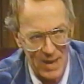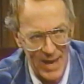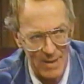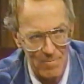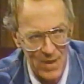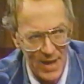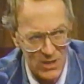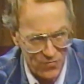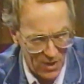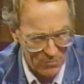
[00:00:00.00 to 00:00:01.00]
bag.
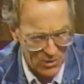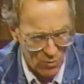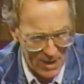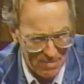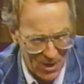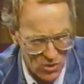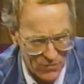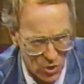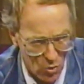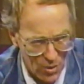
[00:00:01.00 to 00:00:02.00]
It's filled with 20
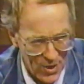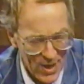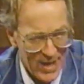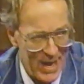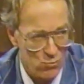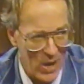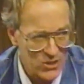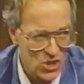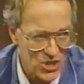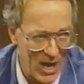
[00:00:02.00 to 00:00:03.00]
pounds of gold. He
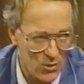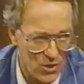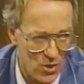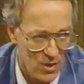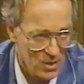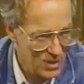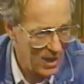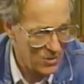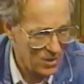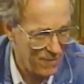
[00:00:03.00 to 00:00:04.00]
rushes down to
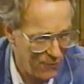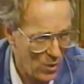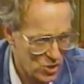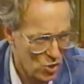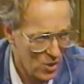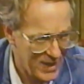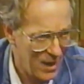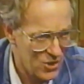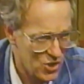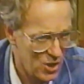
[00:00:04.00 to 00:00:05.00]
the foreshore,
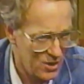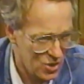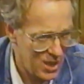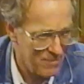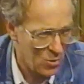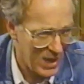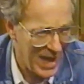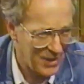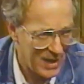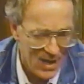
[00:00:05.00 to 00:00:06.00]
down to Steamboat
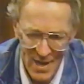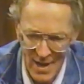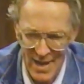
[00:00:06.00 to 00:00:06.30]
Landing.